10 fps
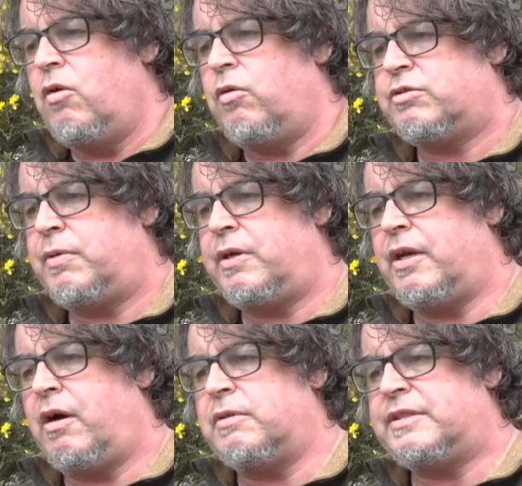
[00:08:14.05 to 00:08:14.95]
was where they'd
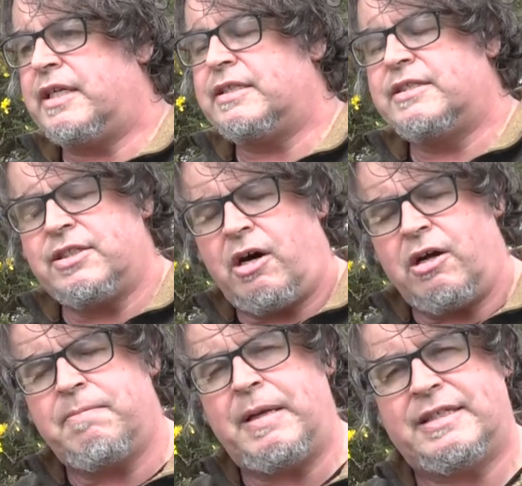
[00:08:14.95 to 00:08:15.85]
always get
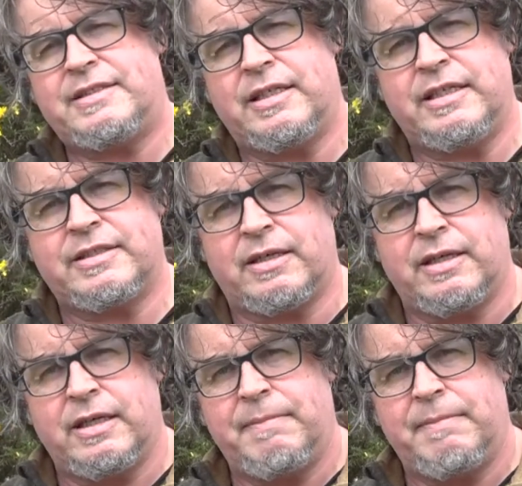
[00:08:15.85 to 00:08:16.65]
salt blessed at Easter,